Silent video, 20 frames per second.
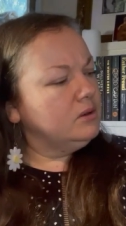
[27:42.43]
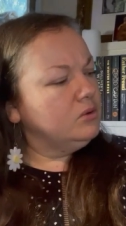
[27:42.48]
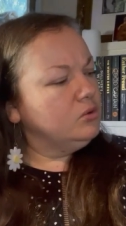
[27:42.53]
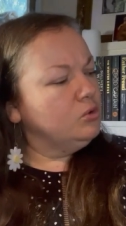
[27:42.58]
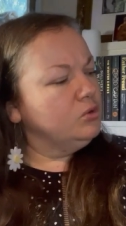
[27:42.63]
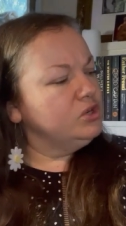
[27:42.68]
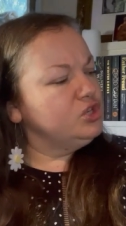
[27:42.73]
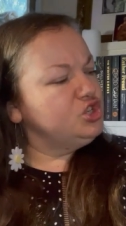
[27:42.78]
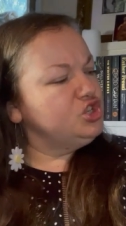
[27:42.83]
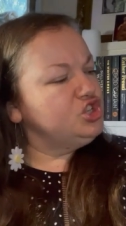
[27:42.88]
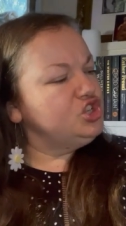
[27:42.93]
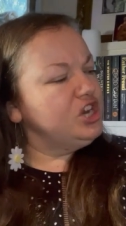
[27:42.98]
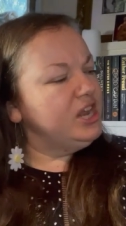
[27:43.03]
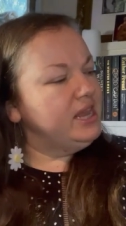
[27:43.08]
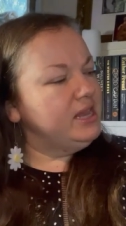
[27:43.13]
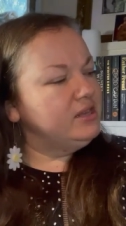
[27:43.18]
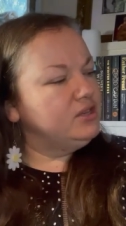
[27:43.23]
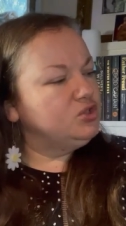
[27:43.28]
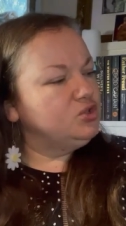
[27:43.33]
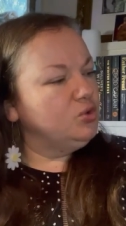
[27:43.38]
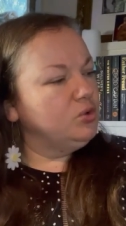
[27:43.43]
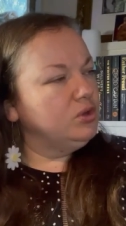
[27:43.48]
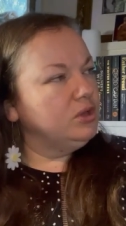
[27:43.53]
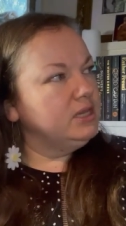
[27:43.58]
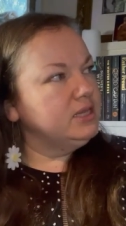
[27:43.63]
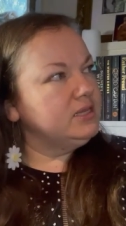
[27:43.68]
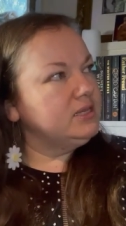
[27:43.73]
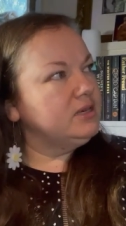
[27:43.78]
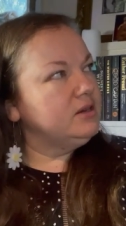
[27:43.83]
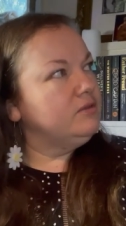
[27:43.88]
or is she
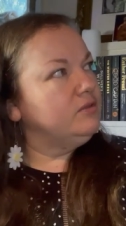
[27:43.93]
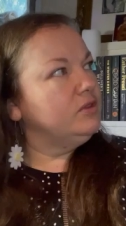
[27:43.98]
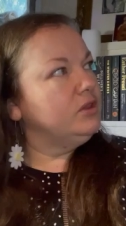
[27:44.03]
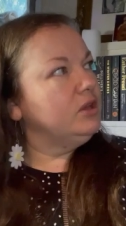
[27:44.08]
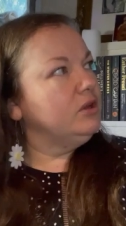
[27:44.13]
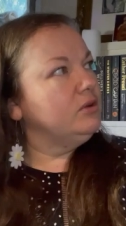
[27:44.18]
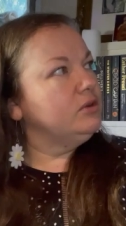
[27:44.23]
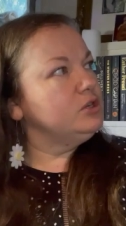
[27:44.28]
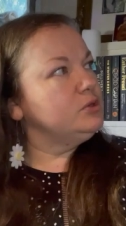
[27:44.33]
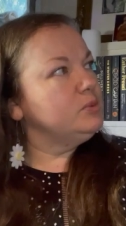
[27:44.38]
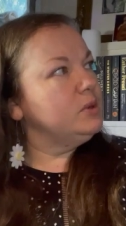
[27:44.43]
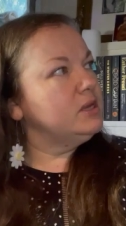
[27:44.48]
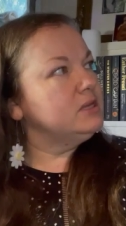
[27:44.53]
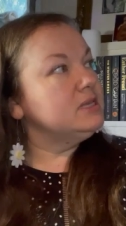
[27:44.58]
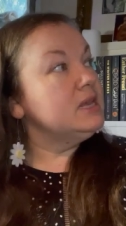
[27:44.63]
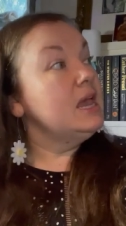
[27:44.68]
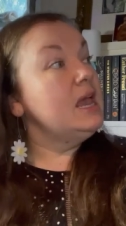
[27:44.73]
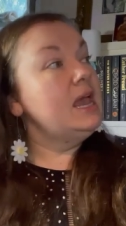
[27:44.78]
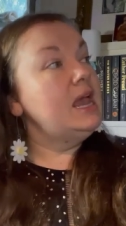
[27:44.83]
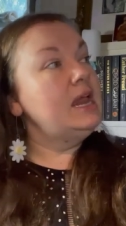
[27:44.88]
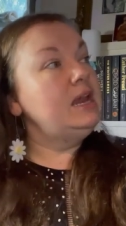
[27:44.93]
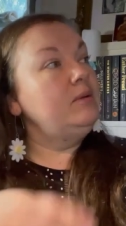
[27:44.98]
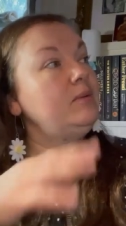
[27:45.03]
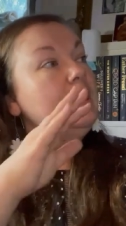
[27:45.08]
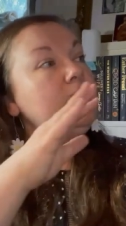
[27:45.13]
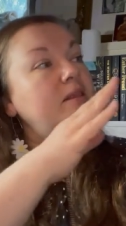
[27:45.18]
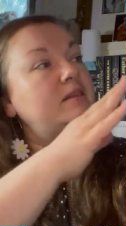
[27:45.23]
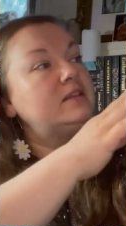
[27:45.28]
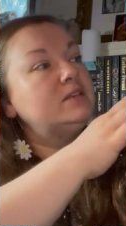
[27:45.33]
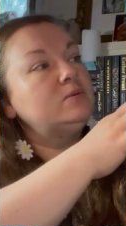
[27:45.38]
shortlisted for the Orange Prize?
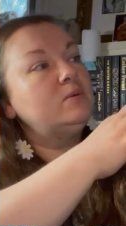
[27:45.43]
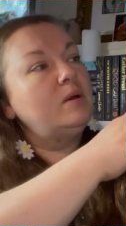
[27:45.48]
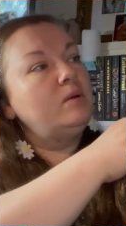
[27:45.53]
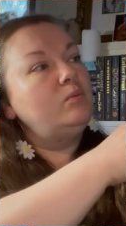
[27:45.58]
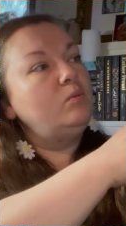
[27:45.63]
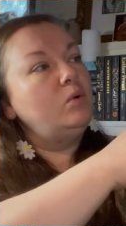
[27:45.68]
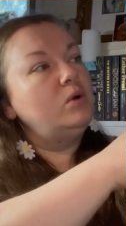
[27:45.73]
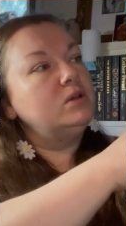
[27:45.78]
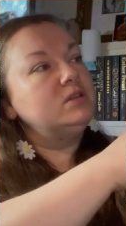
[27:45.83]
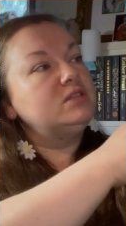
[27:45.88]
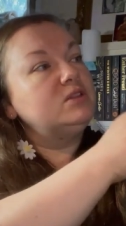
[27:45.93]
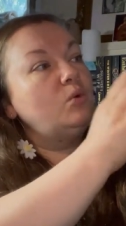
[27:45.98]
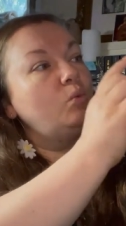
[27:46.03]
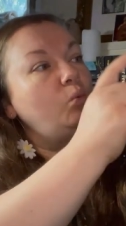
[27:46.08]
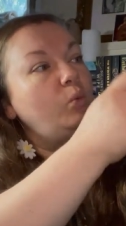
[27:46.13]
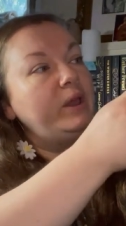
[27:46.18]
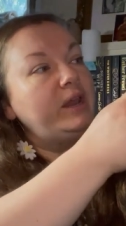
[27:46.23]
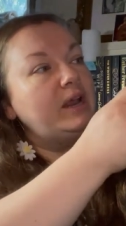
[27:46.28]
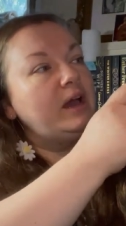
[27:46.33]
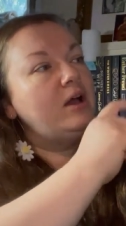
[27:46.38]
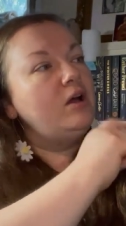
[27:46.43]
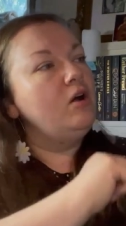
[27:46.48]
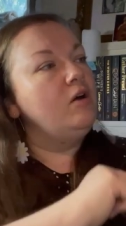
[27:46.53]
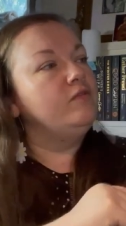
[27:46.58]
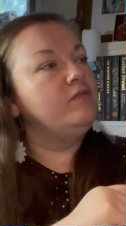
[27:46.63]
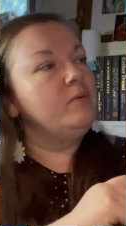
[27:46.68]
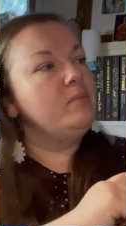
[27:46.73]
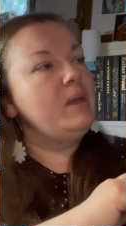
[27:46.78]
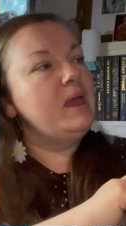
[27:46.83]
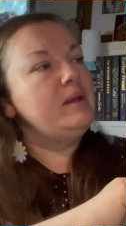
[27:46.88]
Anyway, this one was the winner
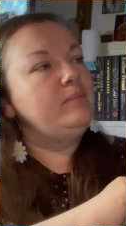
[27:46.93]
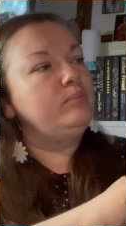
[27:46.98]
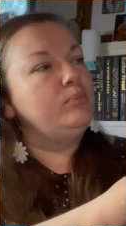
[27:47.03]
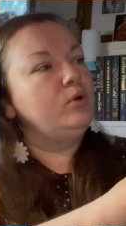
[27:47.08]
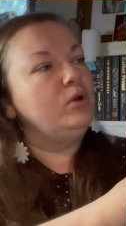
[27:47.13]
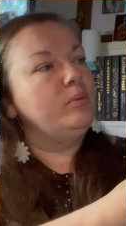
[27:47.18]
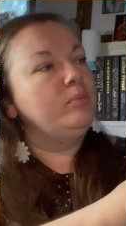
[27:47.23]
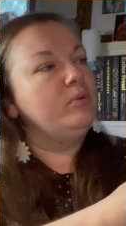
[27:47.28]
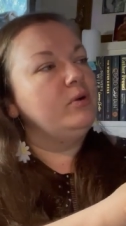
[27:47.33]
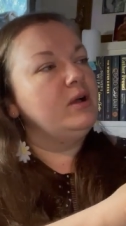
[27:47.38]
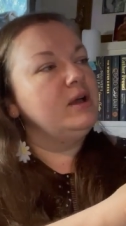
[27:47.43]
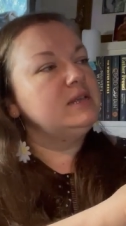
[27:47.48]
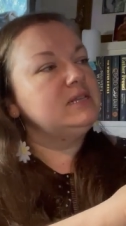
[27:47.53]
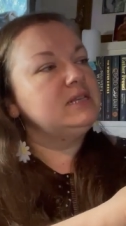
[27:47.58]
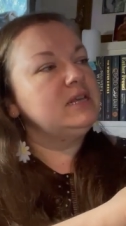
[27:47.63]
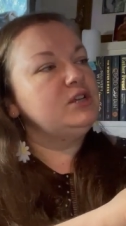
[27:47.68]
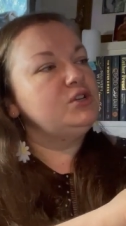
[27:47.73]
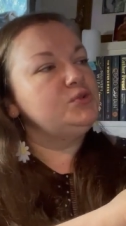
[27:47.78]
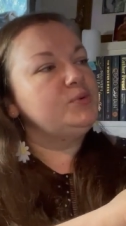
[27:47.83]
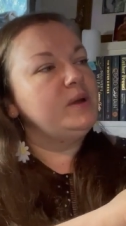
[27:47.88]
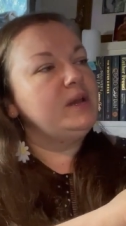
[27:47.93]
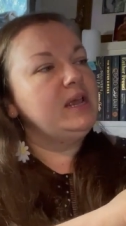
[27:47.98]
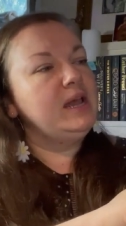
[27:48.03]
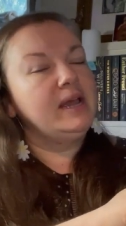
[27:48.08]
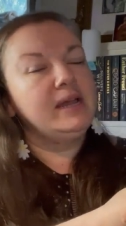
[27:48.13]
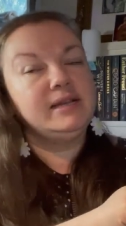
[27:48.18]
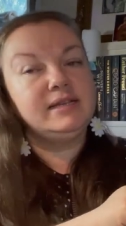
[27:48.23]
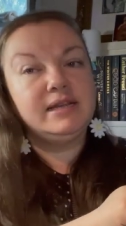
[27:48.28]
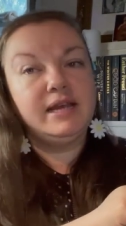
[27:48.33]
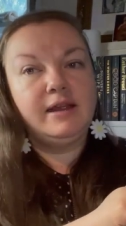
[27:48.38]
of the Man Booker Prize in
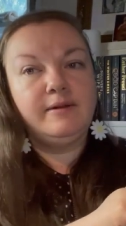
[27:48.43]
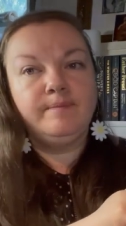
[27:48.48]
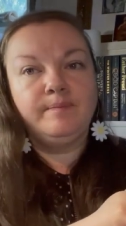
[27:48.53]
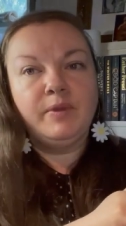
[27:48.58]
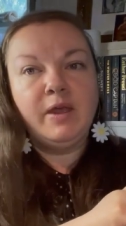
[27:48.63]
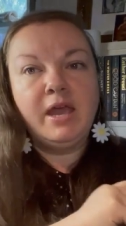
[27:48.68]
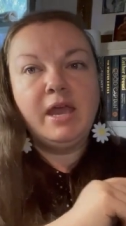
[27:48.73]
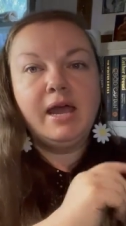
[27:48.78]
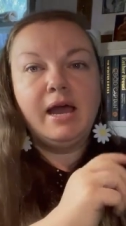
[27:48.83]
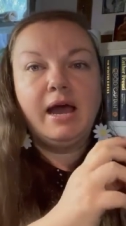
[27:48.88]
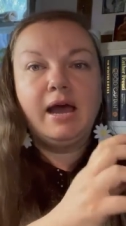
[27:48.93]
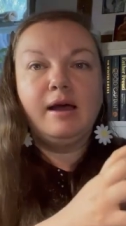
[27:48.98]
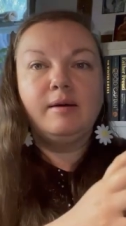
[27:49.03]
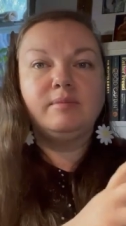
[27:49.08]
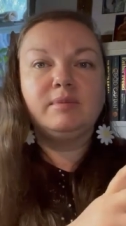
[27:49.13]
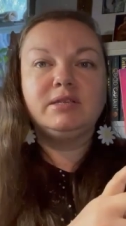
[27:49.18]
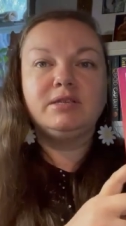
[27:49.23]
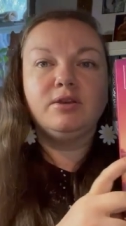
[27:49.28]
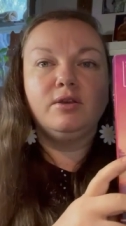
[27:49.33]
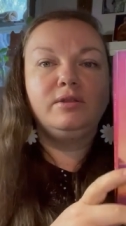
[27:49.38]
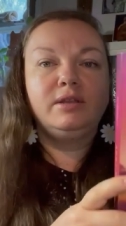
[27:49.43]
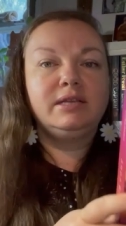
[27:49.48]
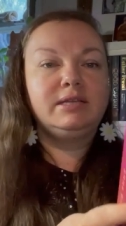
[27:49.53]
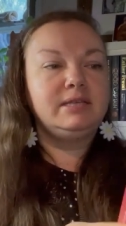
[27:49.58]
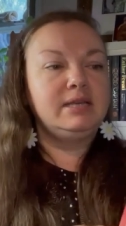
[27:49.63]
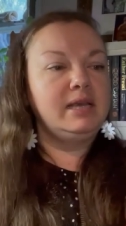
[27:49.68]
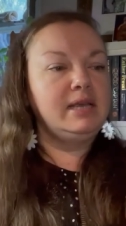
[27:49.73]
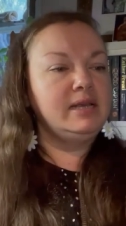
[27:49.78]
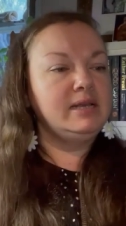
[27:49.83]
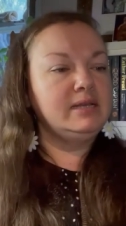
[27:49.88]
2018. Um, so
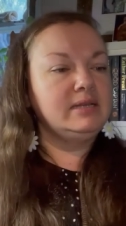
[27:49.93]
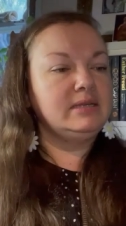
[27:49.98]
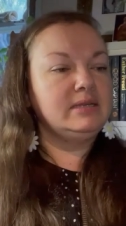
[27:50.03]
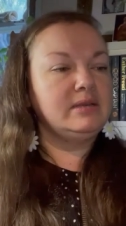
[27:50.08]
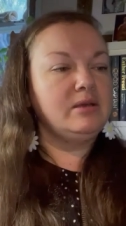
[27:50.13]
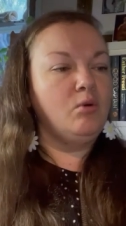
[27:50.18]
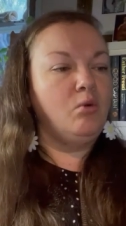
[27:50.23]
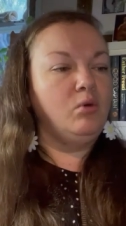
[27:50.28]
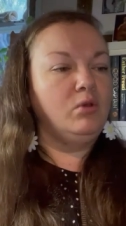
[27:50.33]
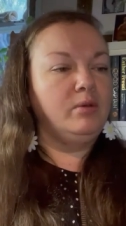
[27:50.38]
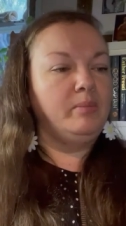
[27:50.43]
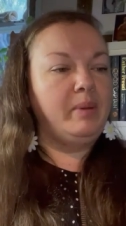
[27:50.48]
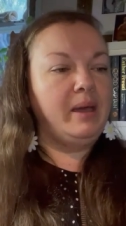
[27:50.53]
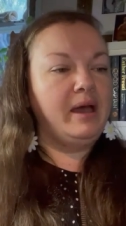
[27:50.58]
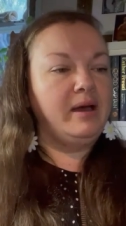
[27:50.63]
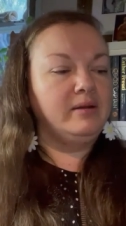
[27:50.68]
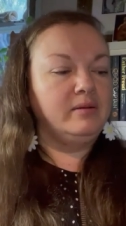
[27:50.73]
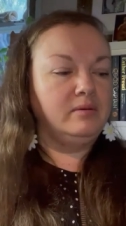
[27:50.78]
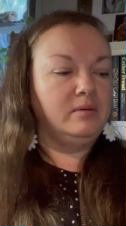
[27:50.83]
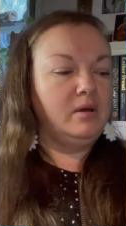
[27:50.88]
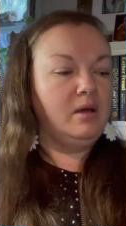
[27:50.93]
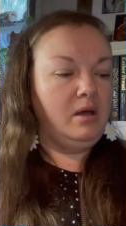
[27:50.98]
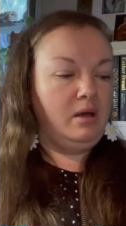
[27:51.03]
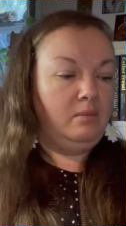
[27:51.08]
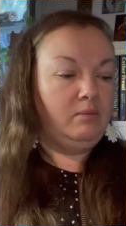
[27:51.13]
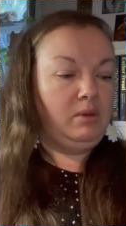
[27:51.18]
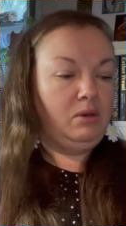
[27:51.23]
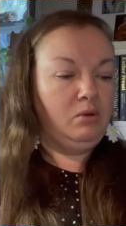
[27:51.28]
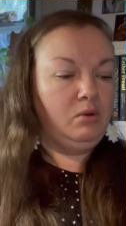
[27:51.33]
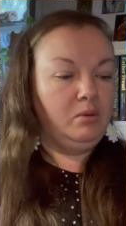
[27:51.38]
this is all about
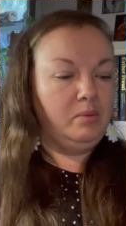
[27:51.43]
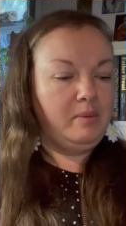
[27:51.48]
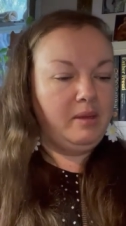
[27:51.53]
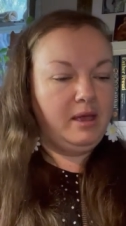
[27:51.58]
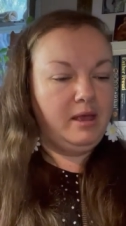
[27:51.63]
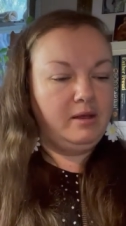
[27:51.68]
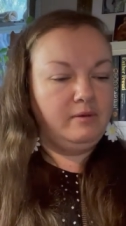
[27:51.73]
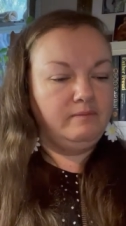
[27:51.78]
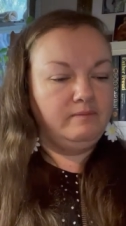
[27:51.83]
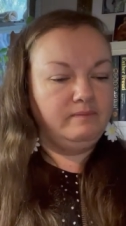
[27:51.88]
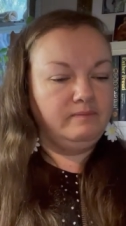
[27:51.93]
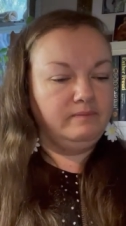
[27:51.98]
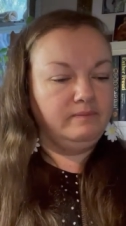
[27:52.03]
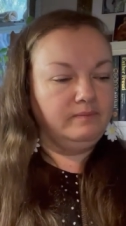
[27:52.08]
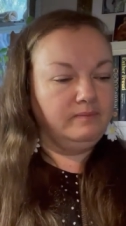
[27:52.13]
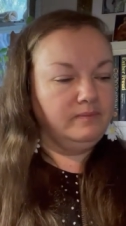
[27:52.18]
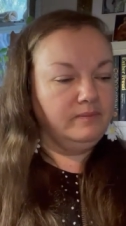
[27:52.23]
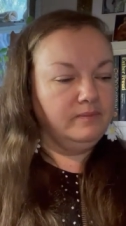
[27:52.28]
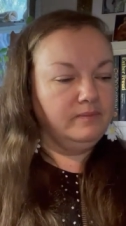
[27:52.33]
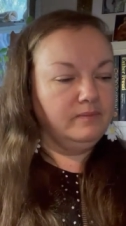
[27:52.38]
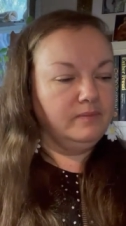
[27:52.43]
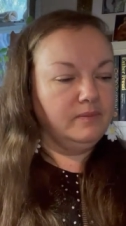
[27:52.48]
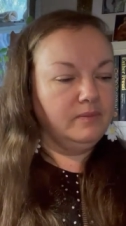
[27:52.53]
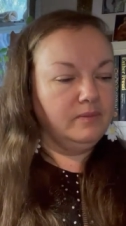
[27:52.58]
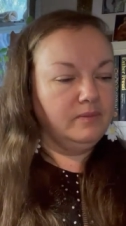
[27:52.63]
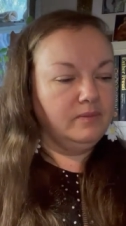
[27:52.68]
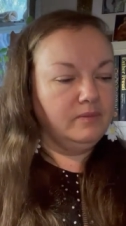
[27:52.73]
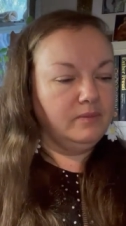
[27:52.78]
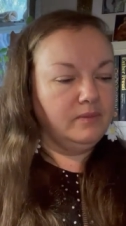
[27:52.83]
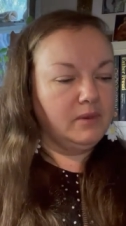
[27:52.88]
a milkman.
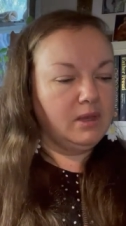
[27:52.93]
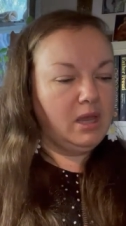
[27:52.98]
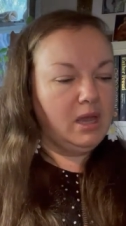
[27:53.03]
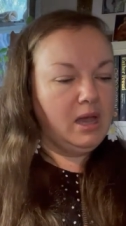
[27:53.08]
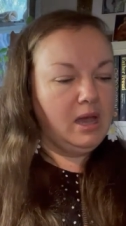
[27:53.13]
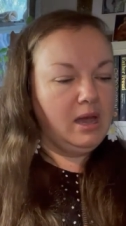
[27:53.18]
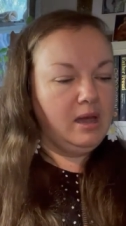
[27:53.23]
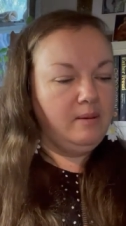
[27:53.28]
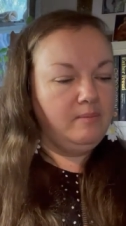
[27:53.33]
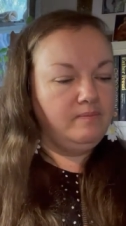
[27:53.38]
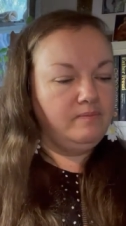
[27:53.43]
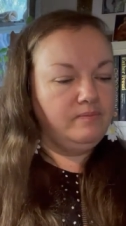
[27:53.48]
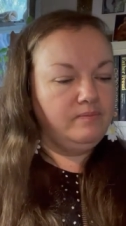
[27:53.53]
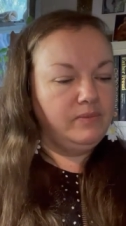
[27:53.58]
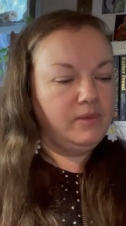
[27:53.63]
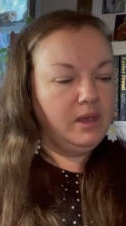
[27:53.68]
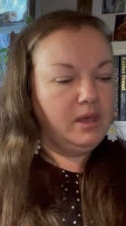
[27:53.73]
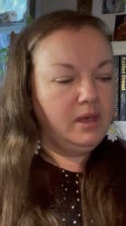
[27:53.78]
Um,